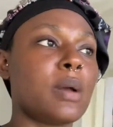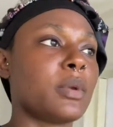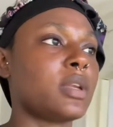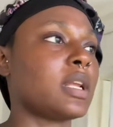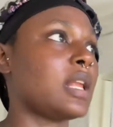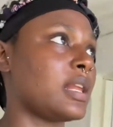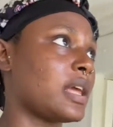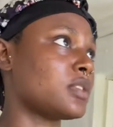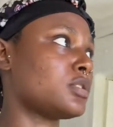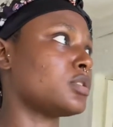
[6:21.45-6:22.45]
I'm gonna clean
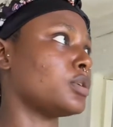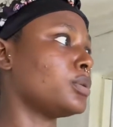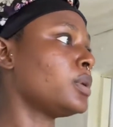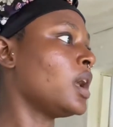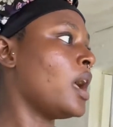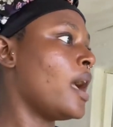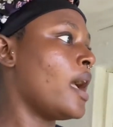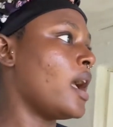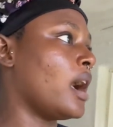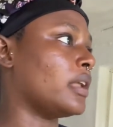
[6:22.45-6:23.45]
that too.
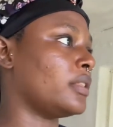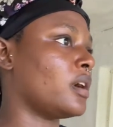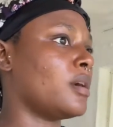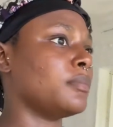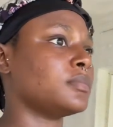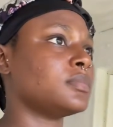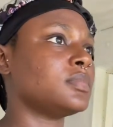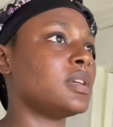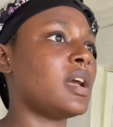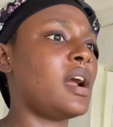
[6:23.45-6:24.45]
And
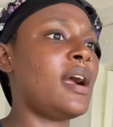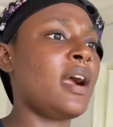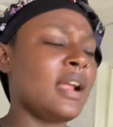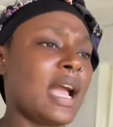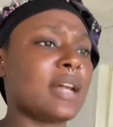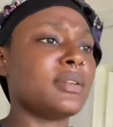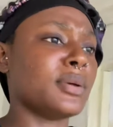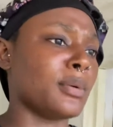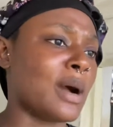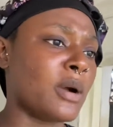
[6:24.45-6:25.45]
I don't
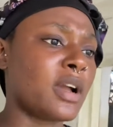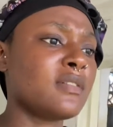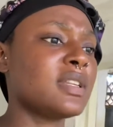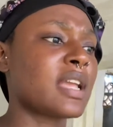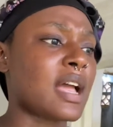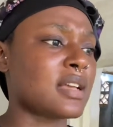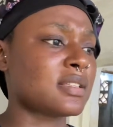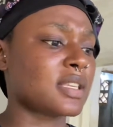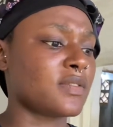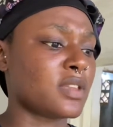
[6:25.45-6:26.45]
know, I'll kind of like
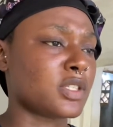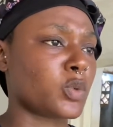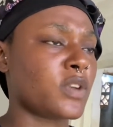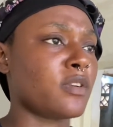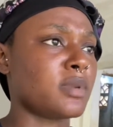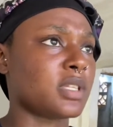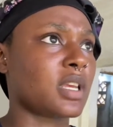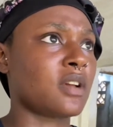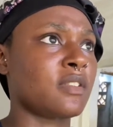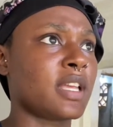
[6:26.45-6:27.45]
ask if there's a way for me to
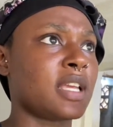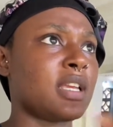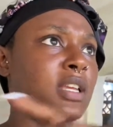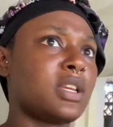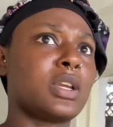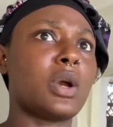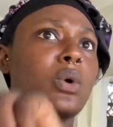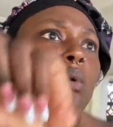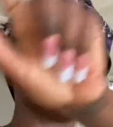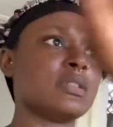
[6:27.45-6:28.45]
kind of like
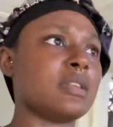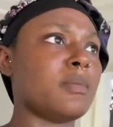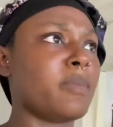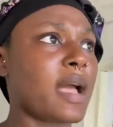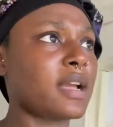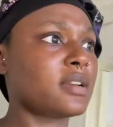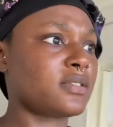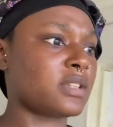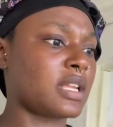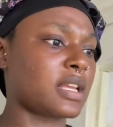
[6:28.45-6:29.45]
go to the back
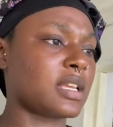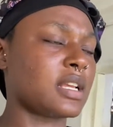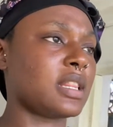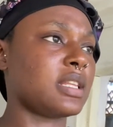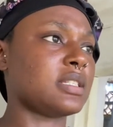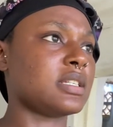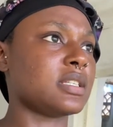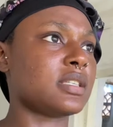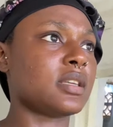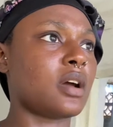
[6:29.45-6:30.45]
so I can clean
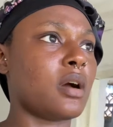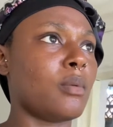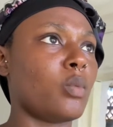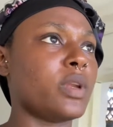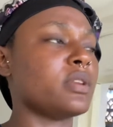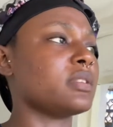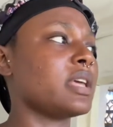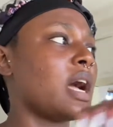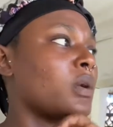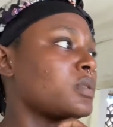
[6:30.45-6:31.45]
these windows
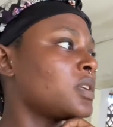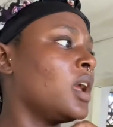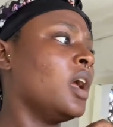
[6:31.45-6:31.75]
out.